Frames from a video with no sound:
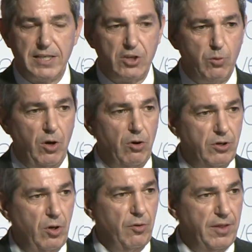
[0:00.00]
as we all
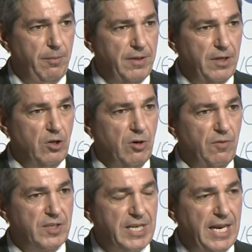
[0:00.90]
know them, and their
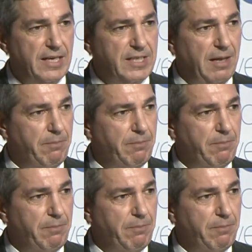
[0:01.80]
universality are